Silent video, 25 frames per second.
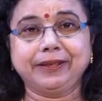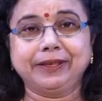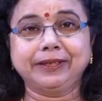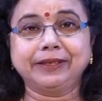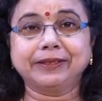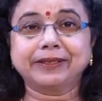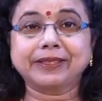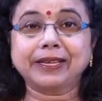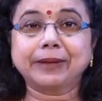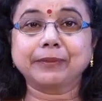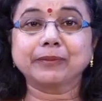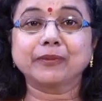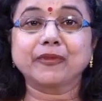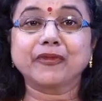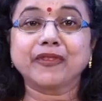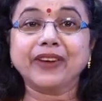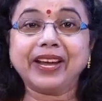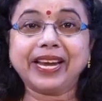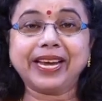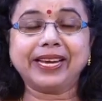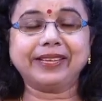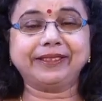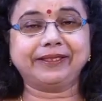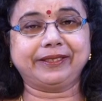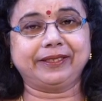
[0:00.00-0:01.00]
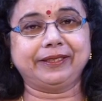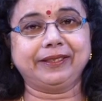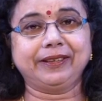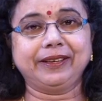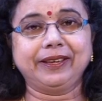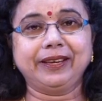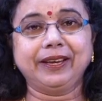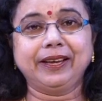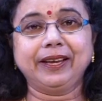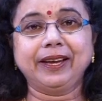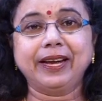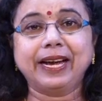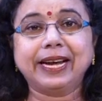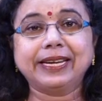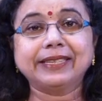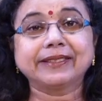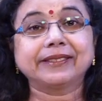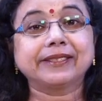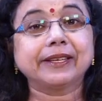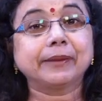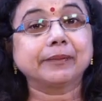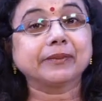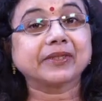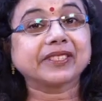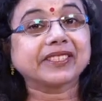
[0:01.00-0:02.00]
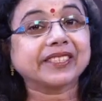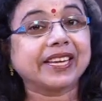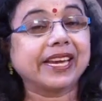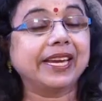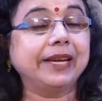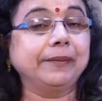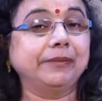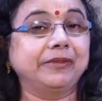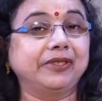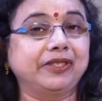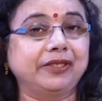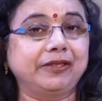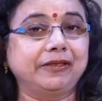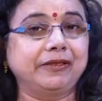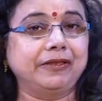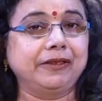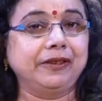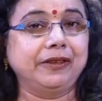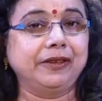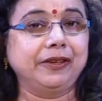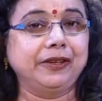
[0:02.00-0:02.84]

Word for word: some ways and some schemes